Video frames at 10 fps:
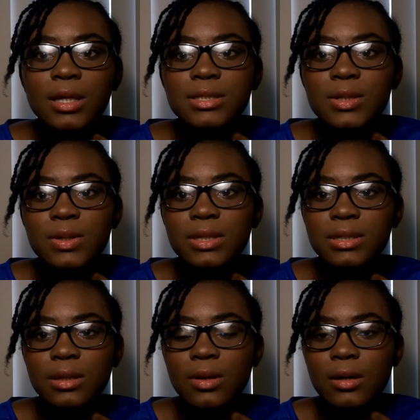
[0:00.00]
so he
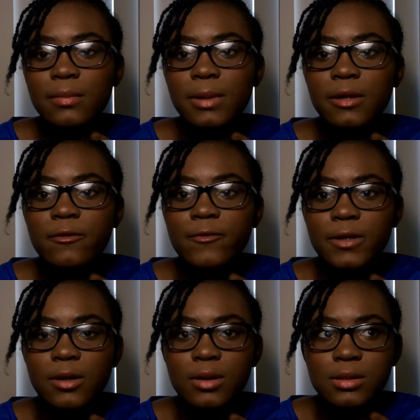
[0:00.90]
started making
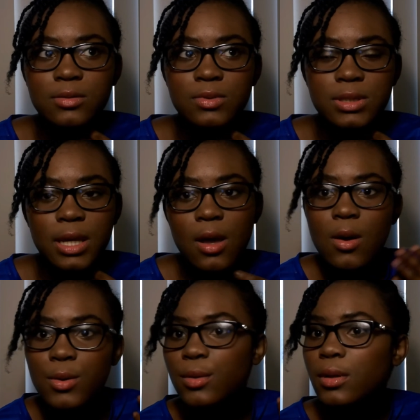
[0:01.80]
videos and he was like,
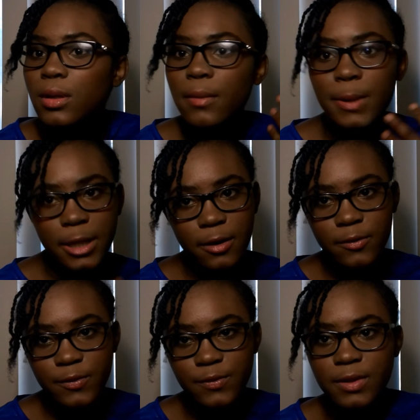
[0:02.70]
oh, you could get paid
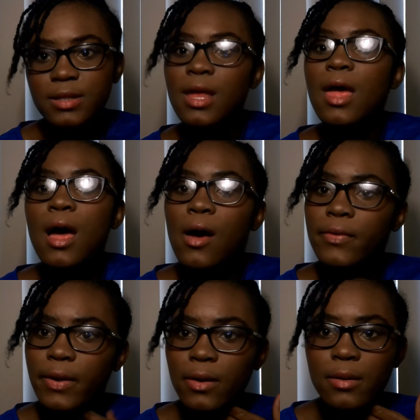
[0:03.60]
off of this. I
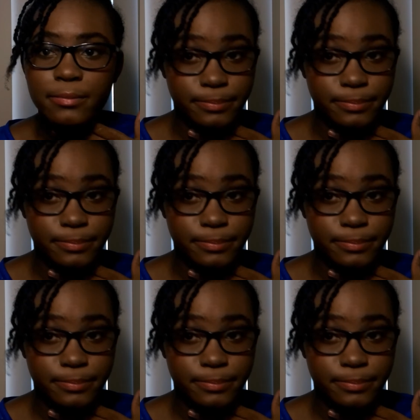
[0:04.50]
was like,